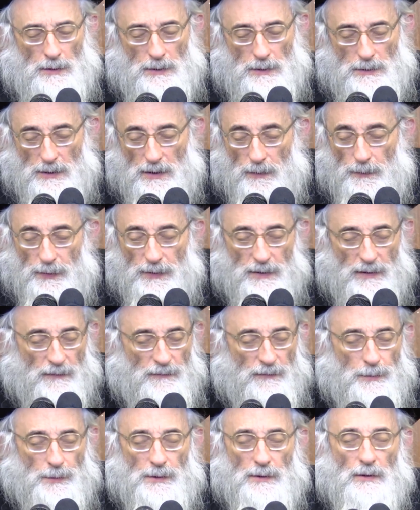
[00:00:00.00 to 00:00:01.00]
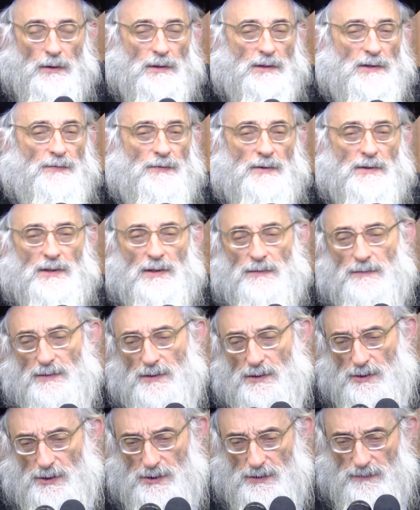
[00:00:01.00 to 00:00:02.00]
it's an unbelievable loss for us here in
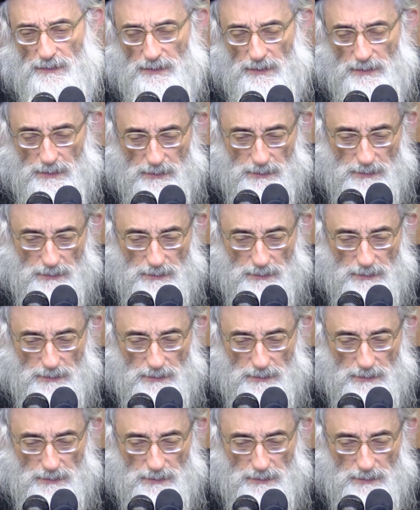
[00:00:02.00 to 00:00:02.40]
Yeshiva.